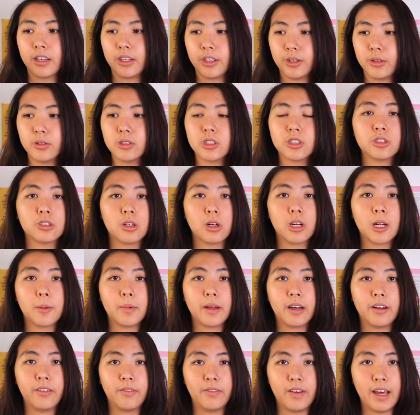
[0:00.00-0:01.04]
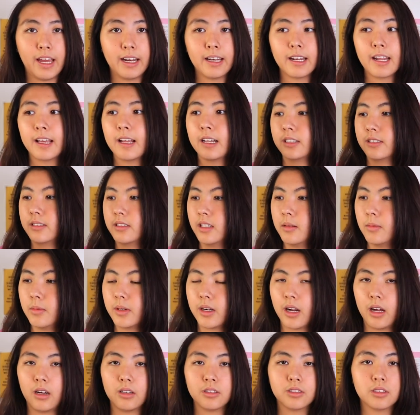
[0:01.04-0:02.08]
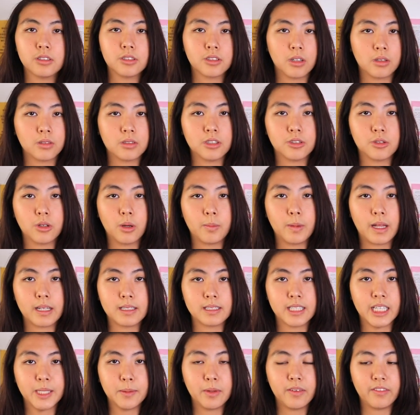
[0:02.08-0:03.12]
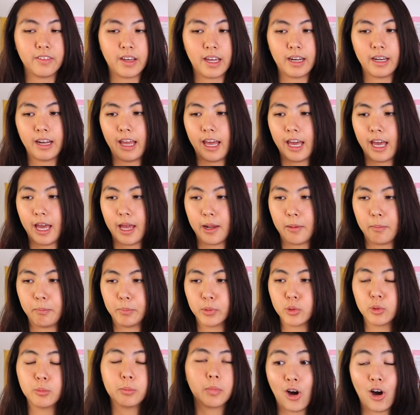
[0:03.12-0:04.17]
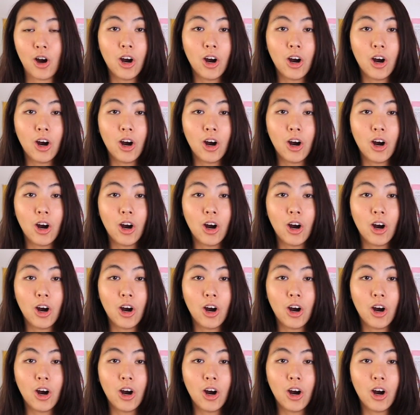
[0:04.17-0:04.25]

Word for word: You just showed up at an event, someone else chose to show up that same event and boom,